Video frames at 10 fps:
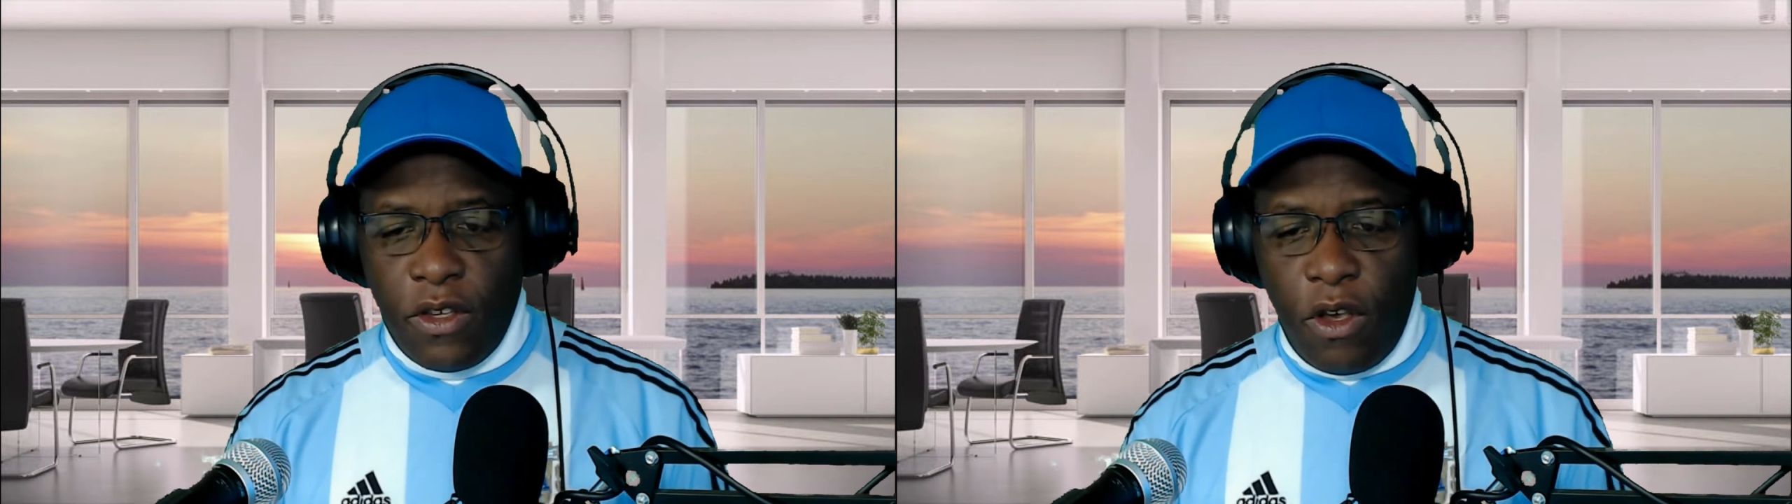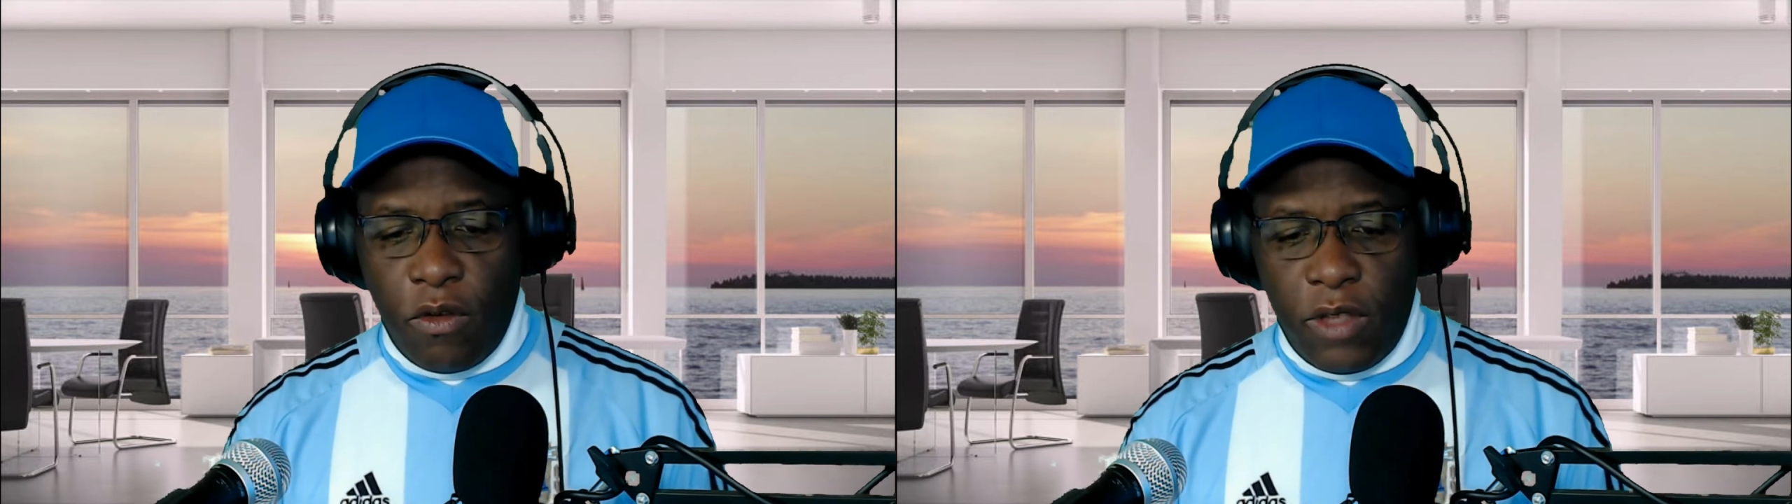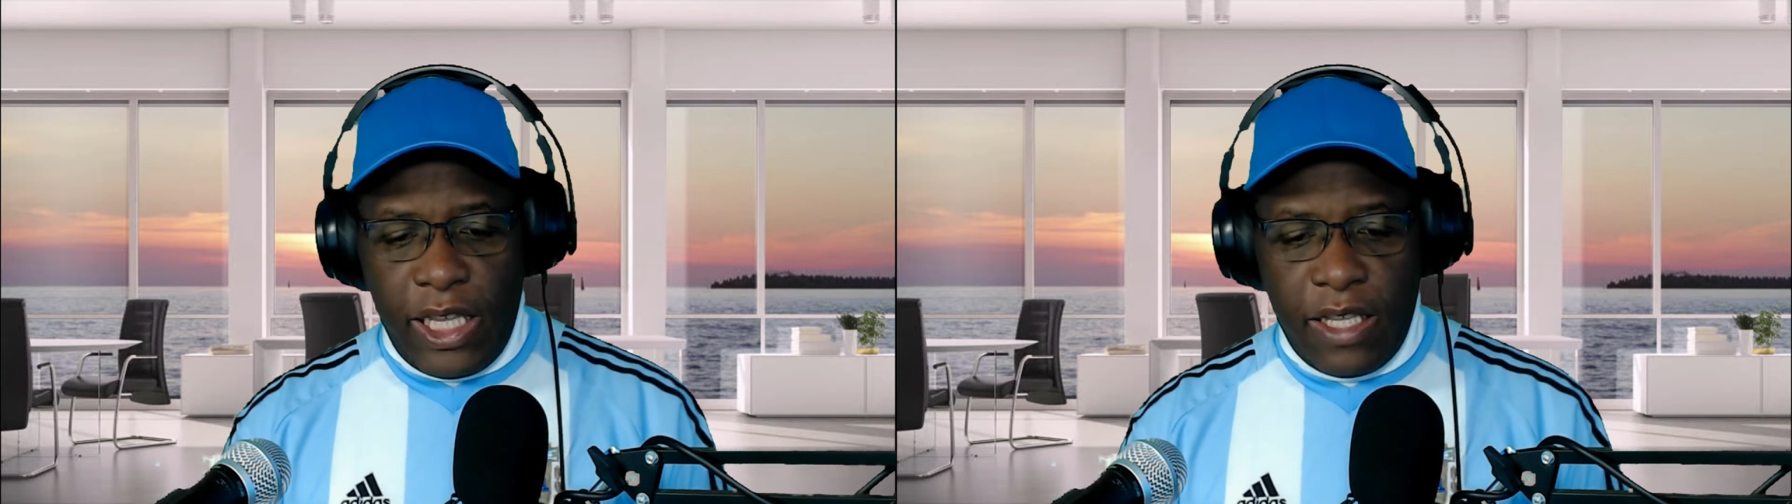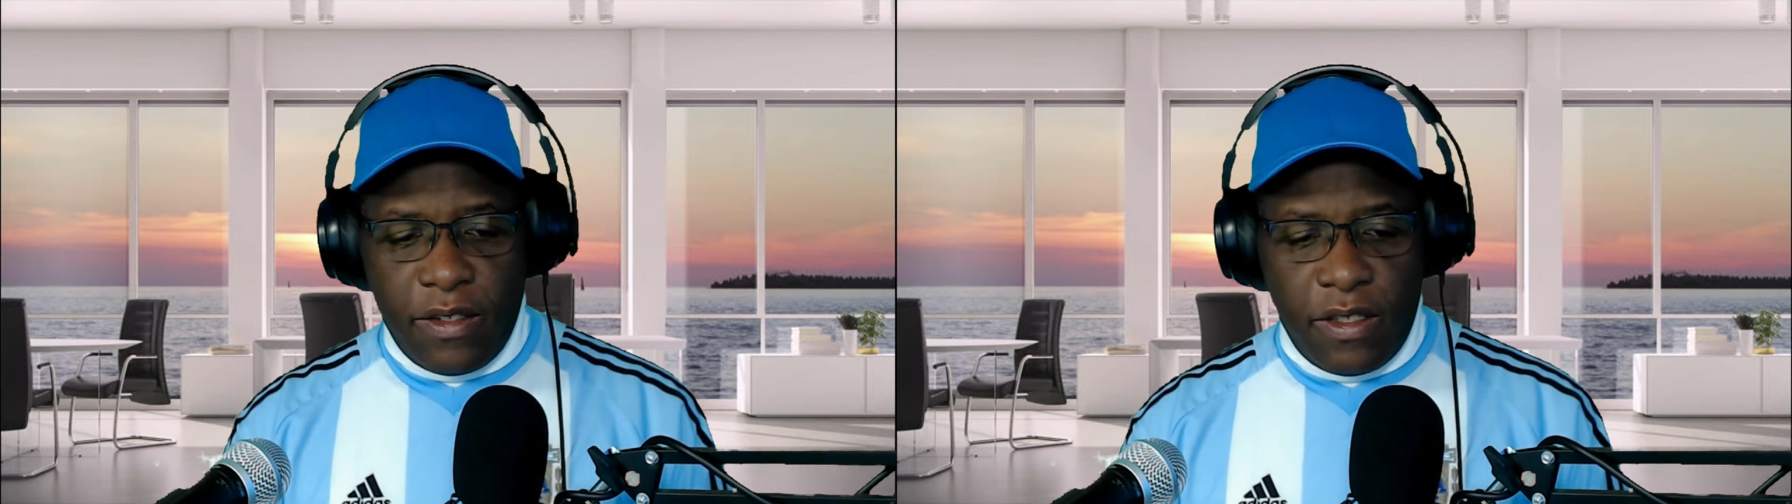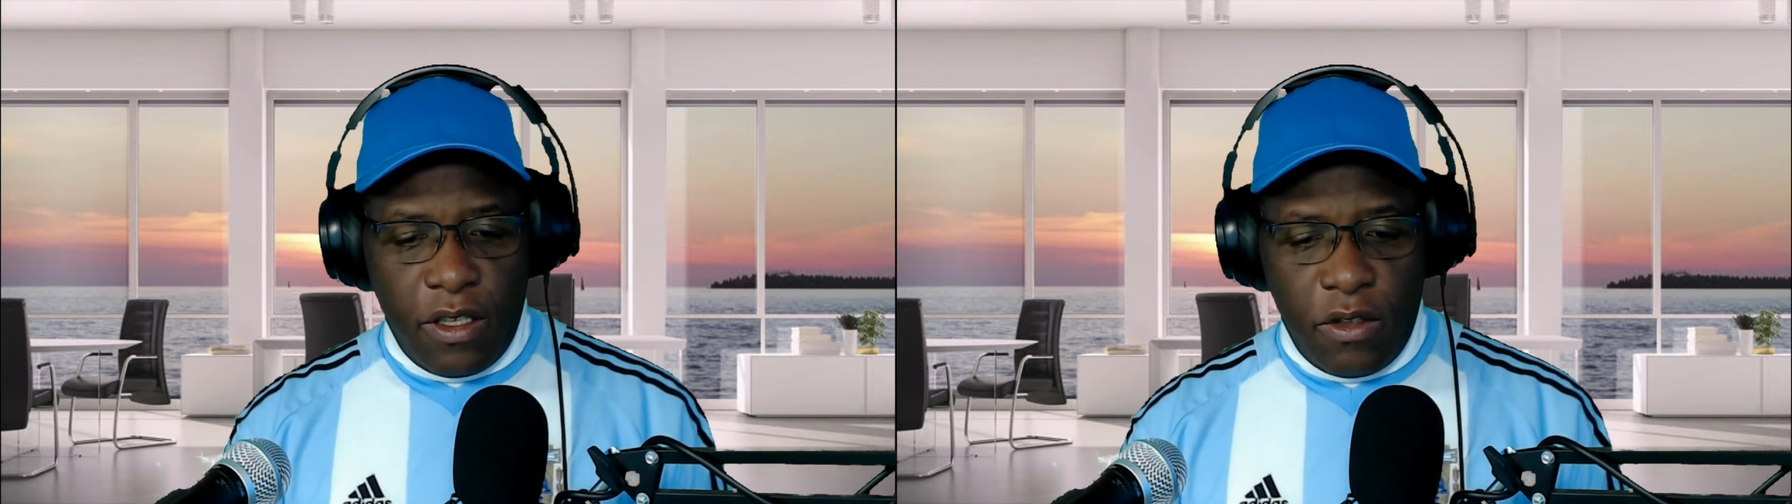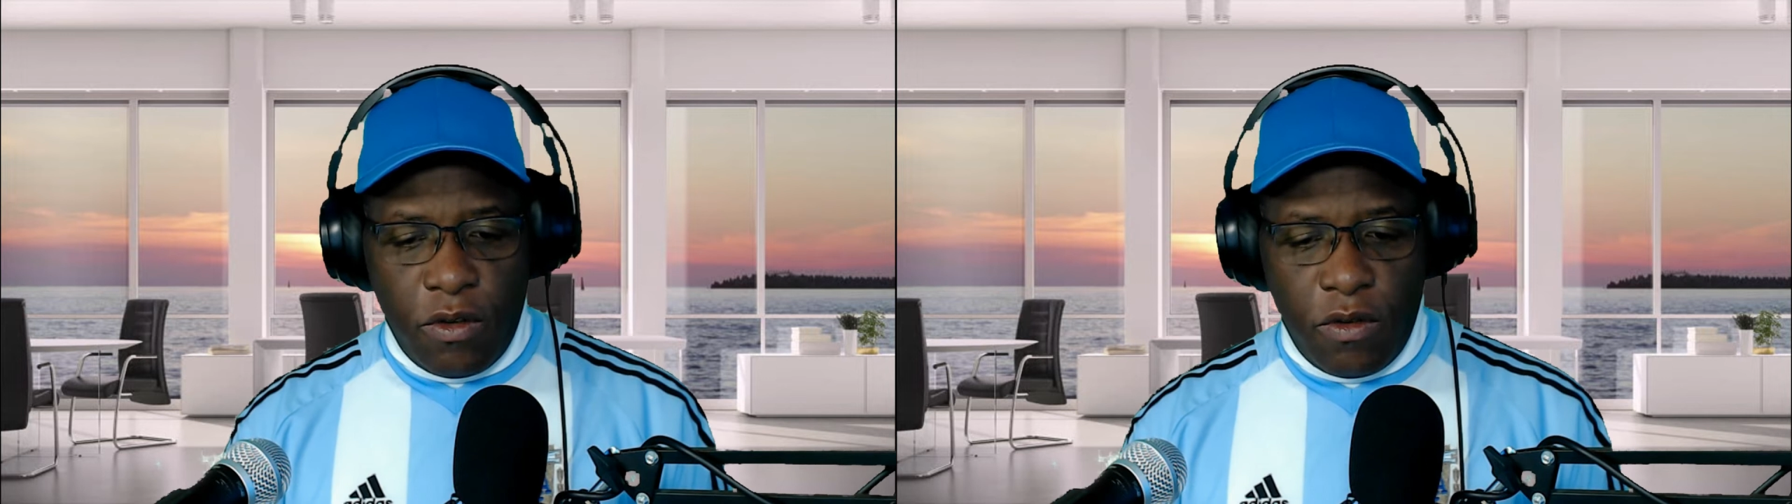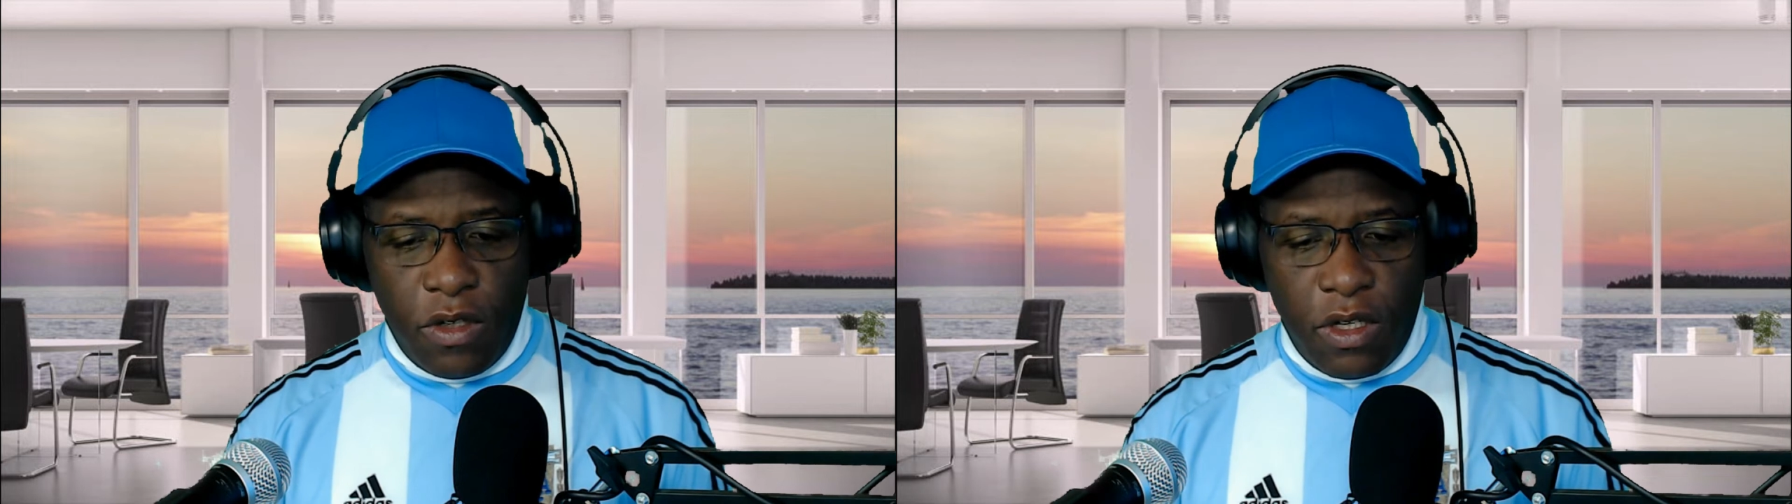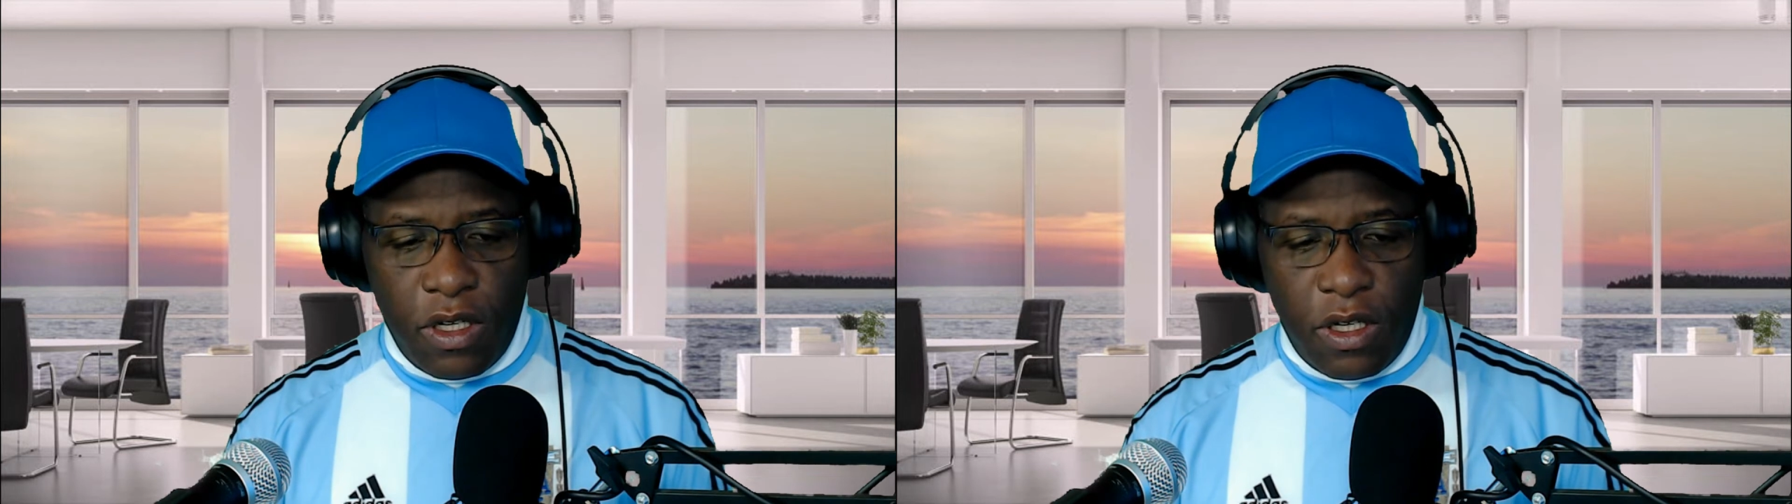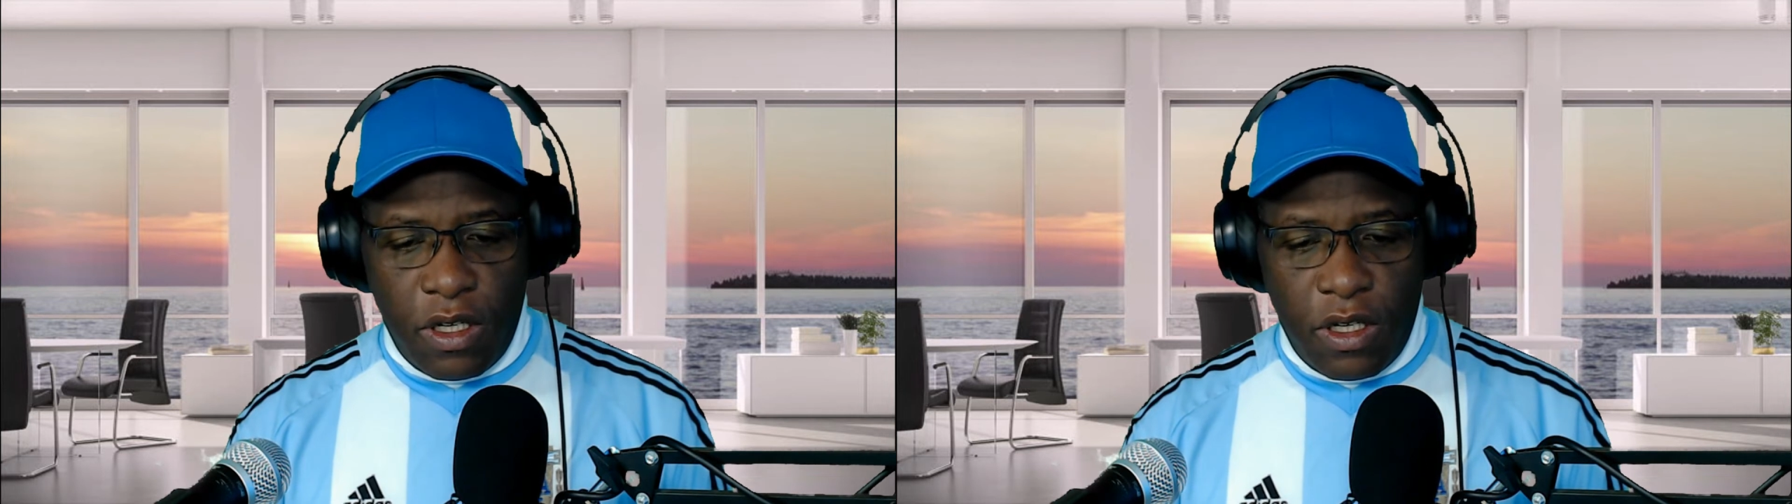So let's do